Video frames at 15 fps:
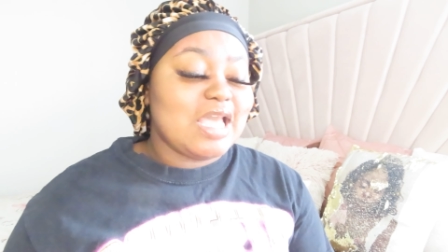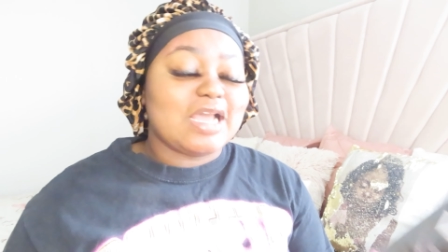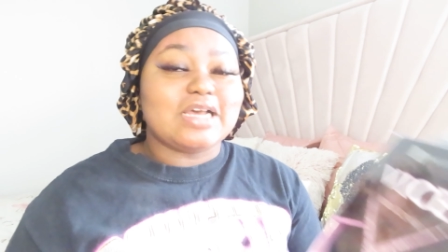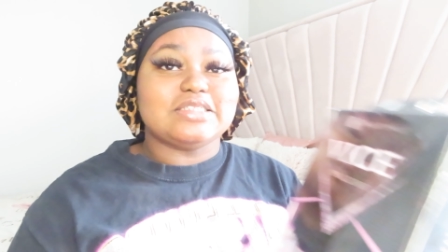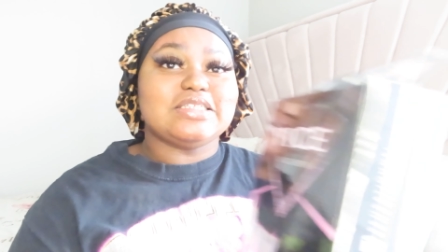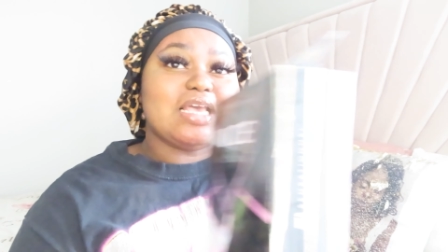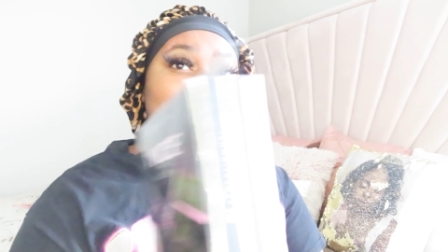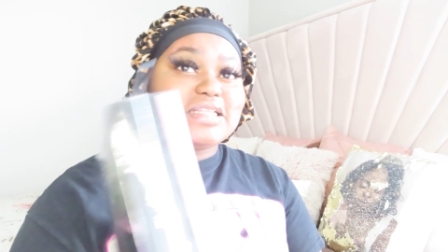
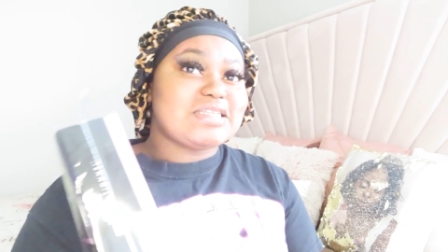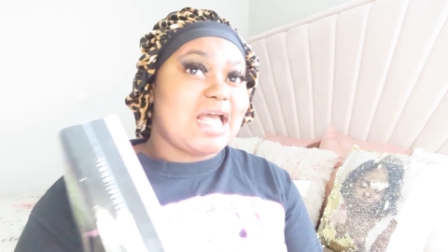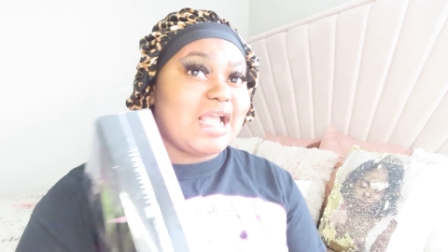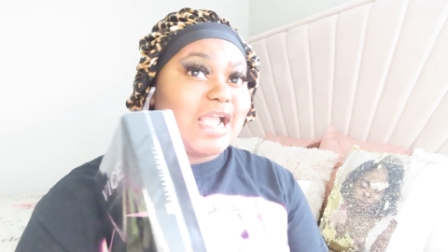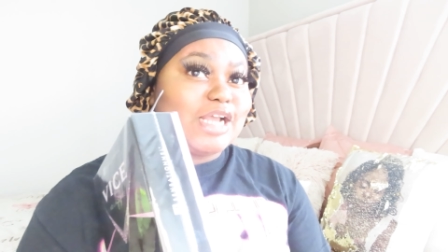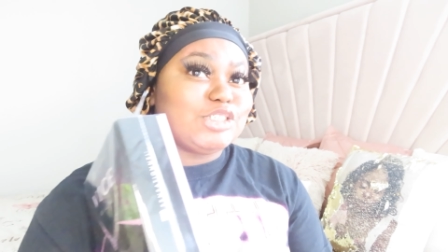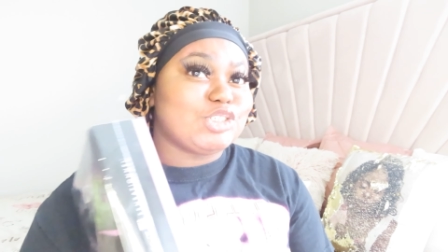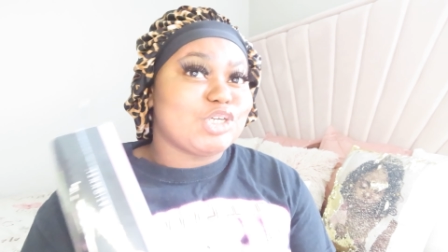Cause
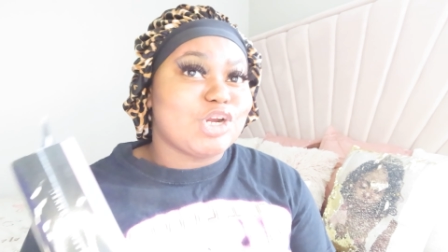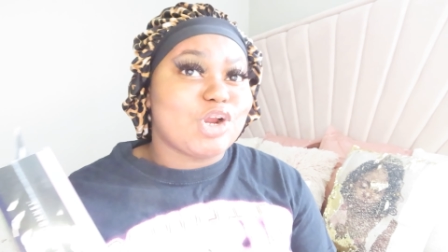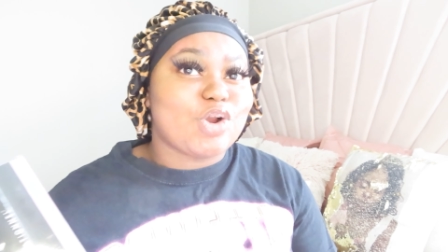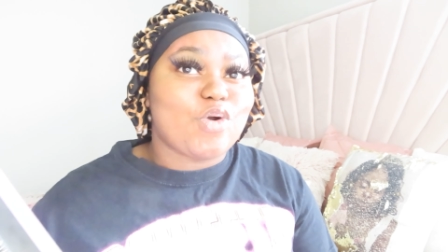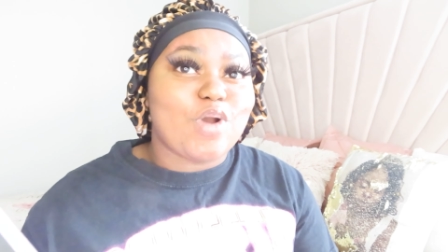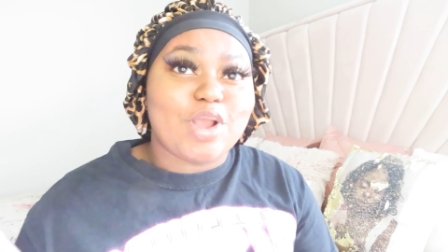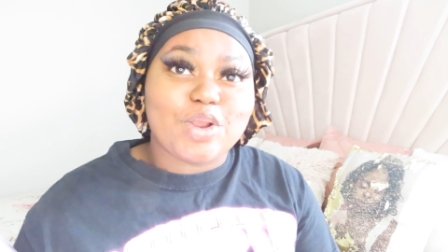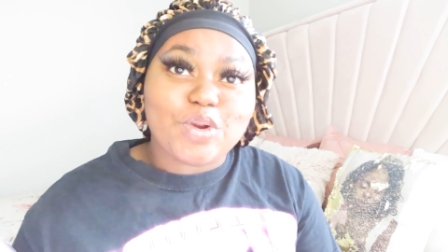TikTok got your girl
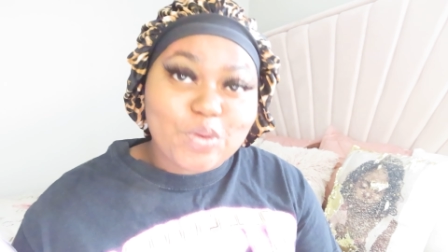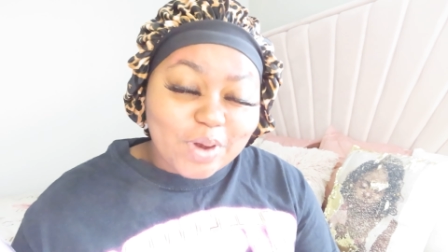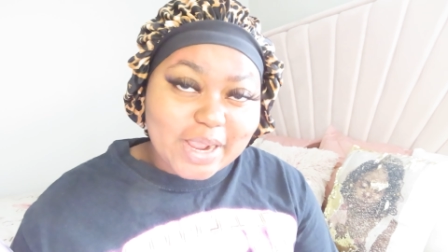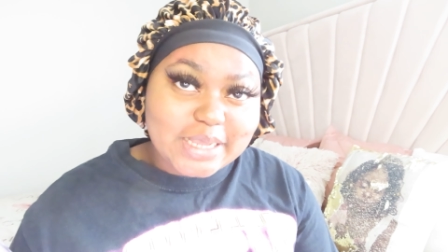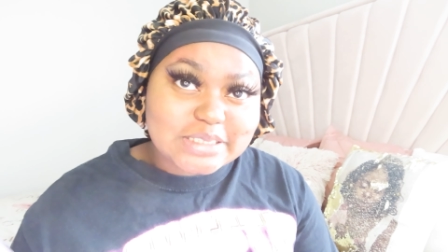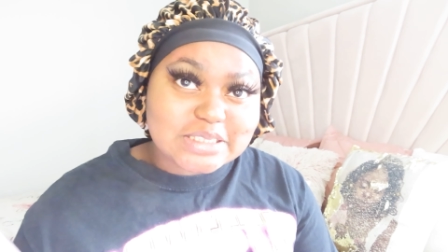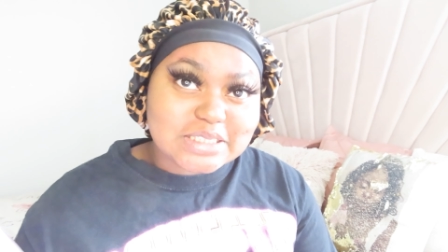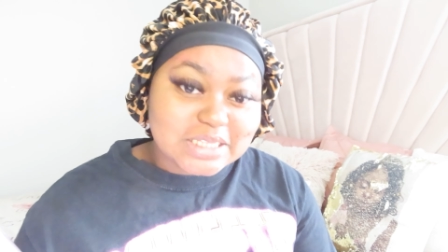going
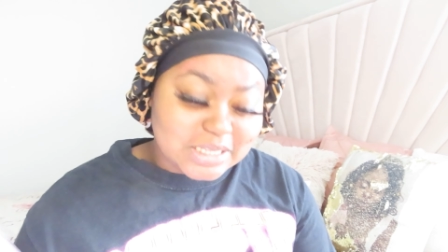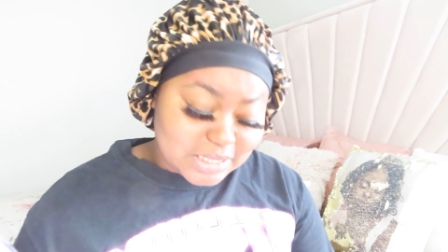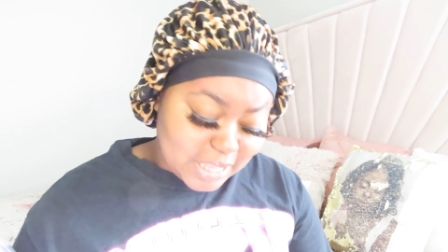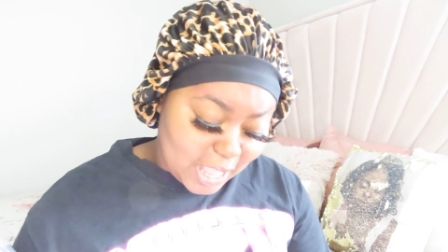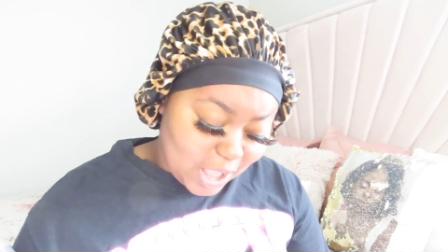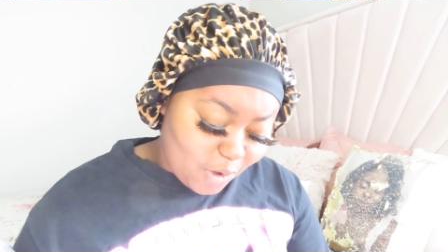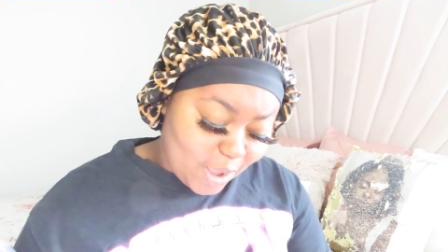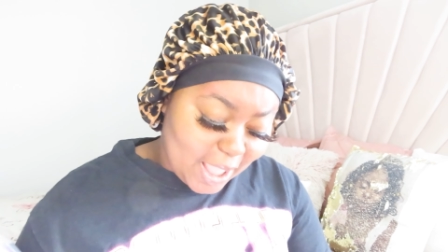crazy.
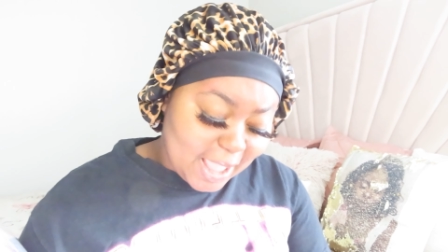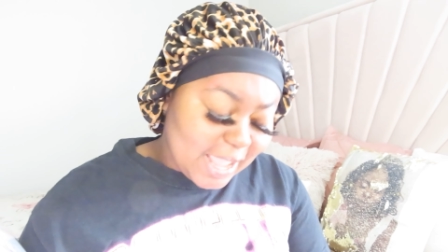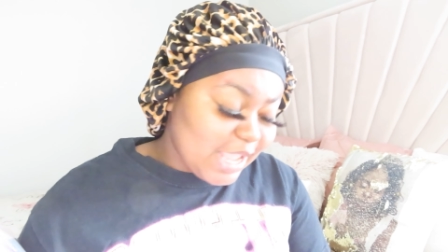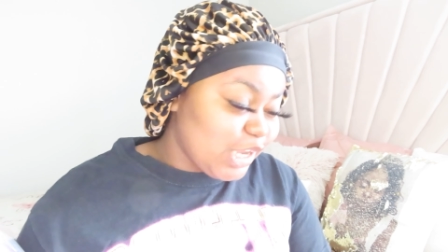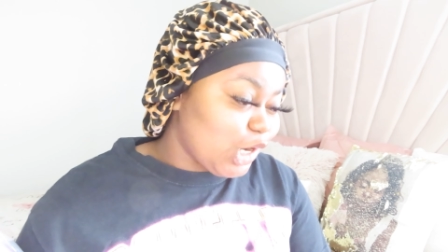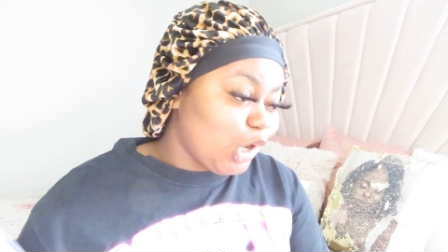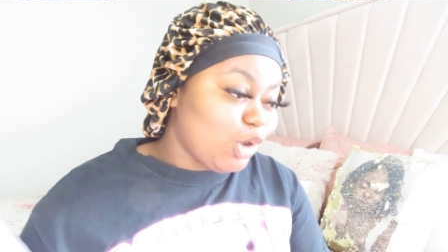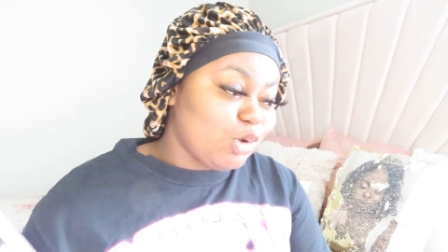Y'all,
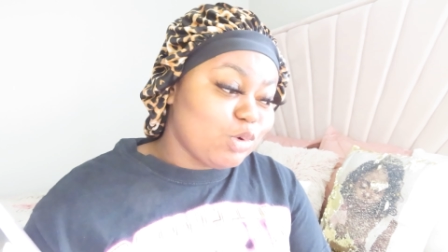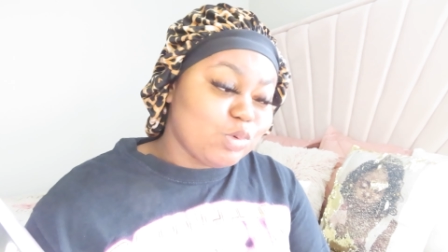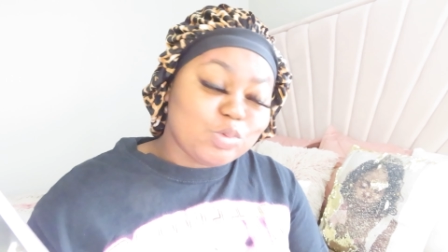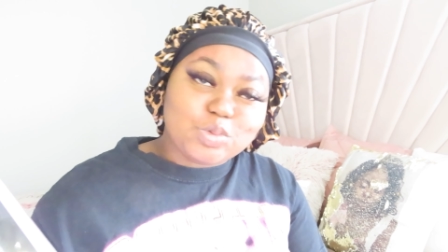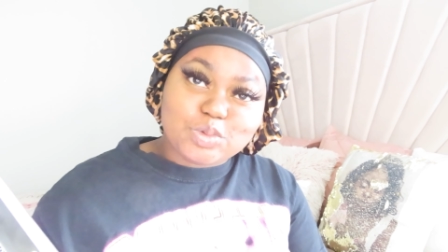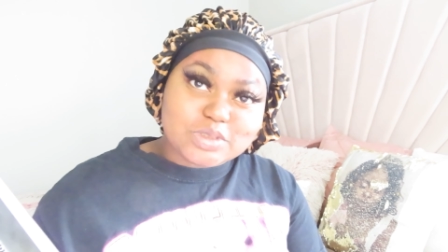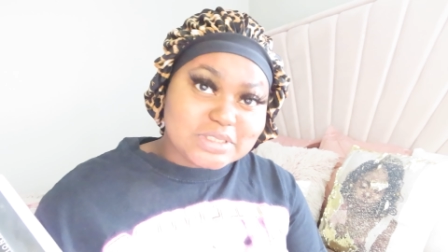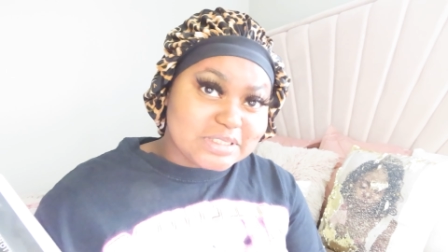ain't
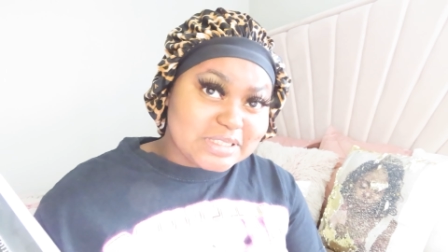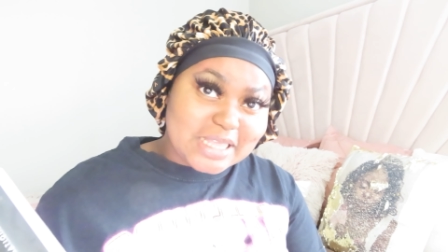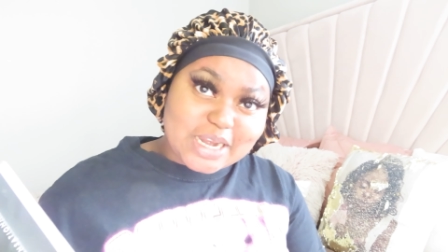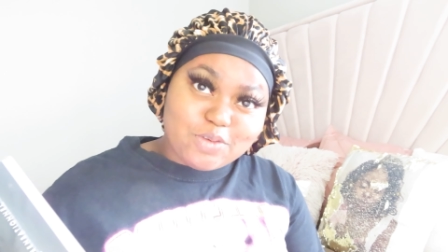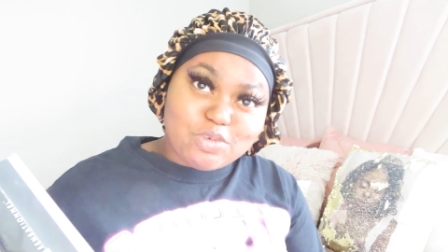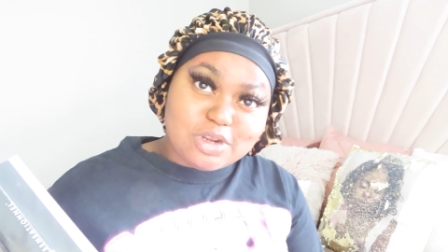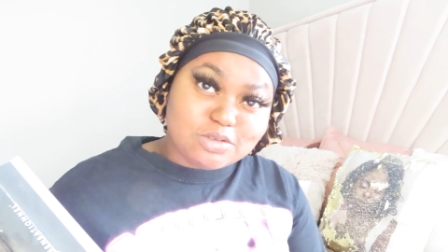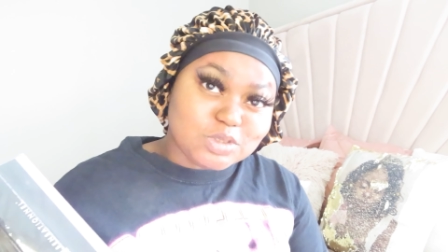no
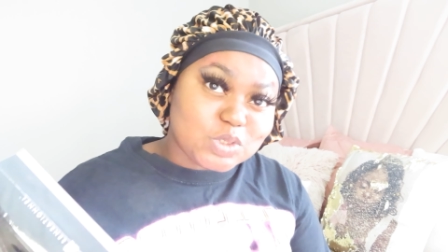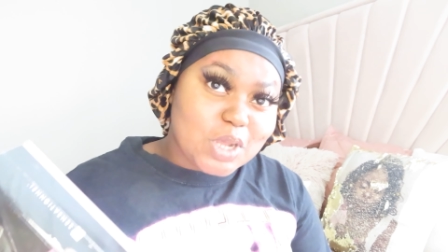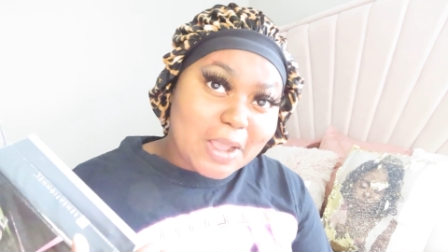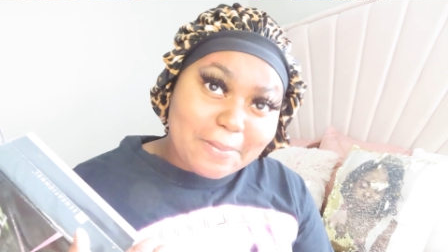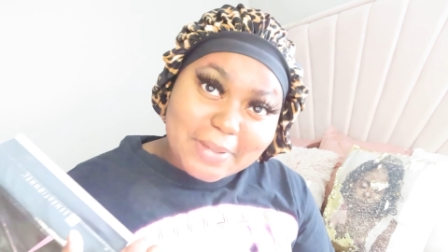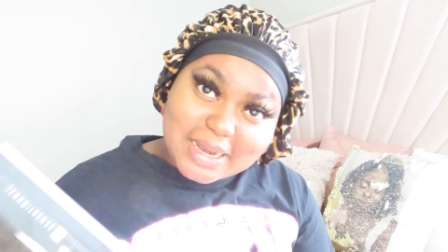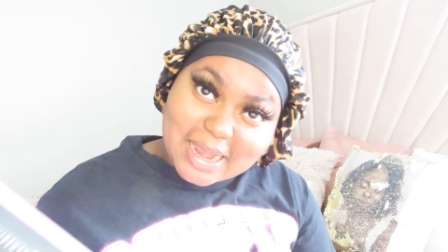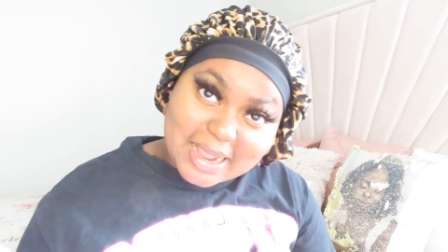synthetic wig was
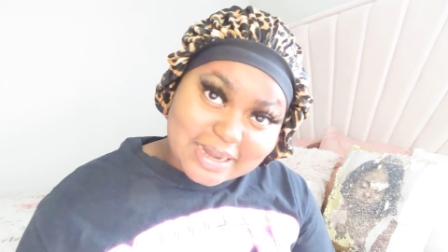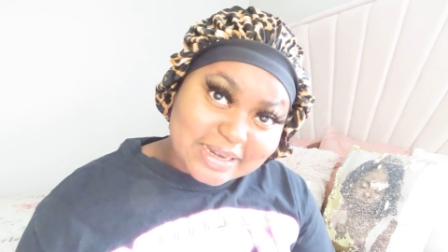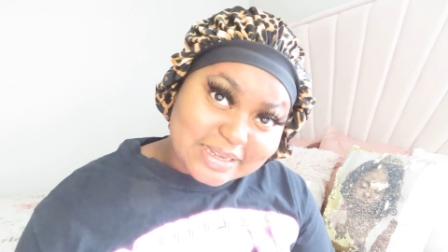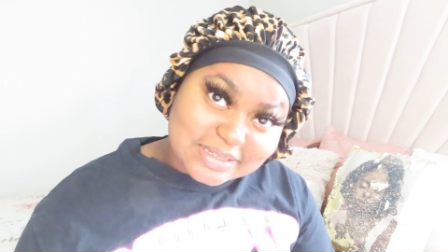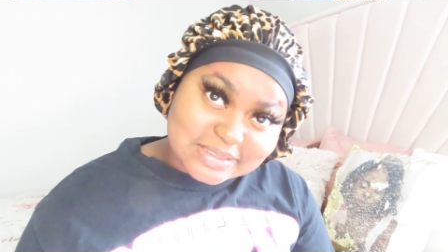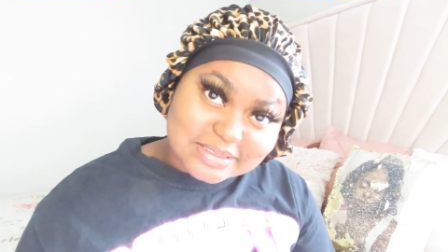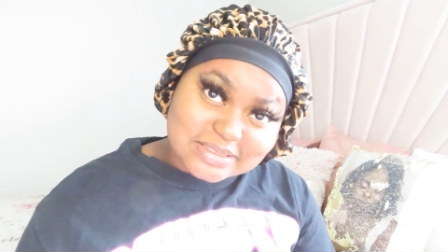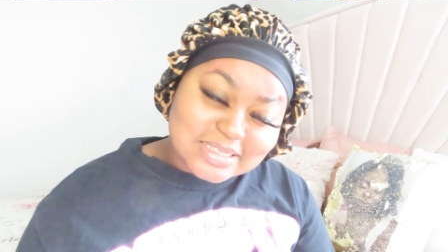coming like
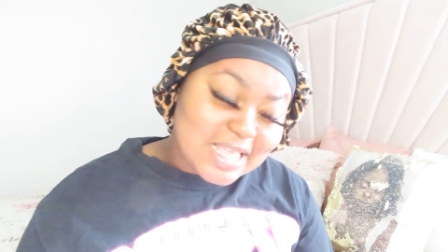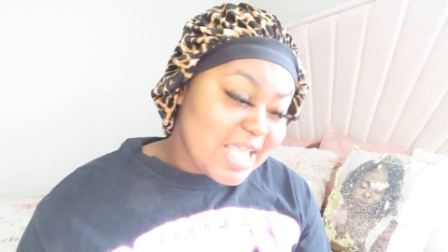this.